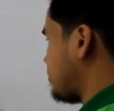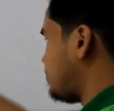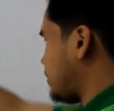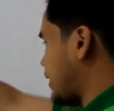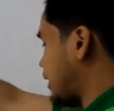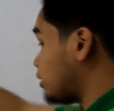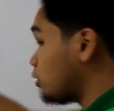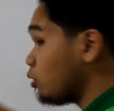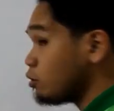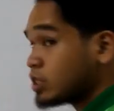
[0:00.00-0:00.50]

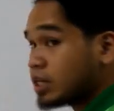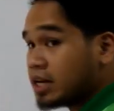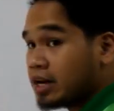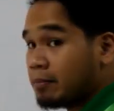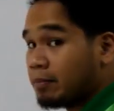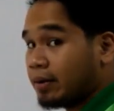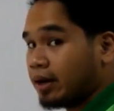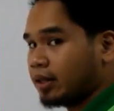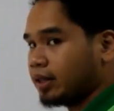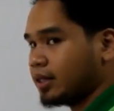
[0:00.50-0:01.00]
enclosing the
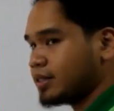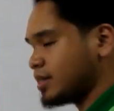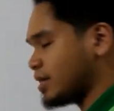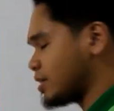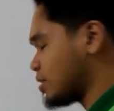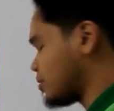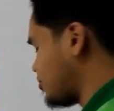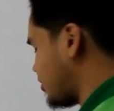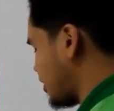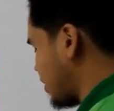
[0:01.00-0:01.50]
parentheses,
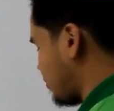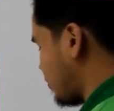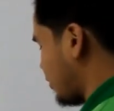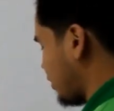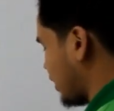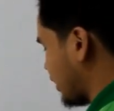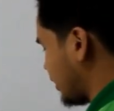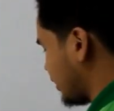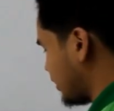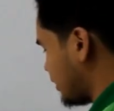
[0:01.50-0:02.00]
that's very
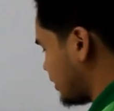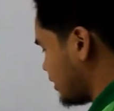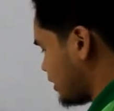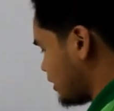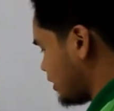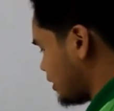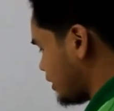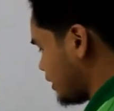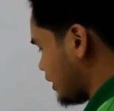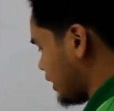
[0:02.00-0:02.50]
important.
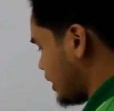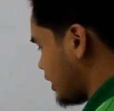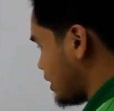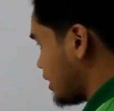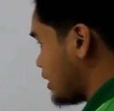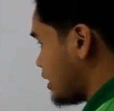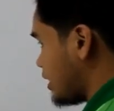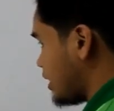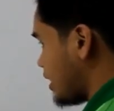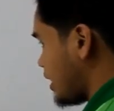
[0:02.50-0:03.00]

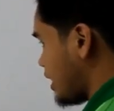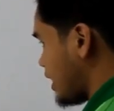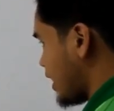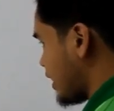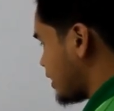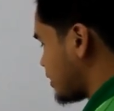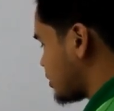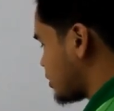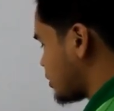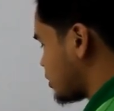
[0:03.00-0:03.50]

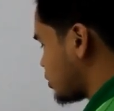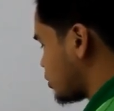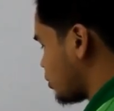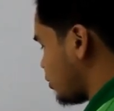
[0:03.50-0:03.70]
X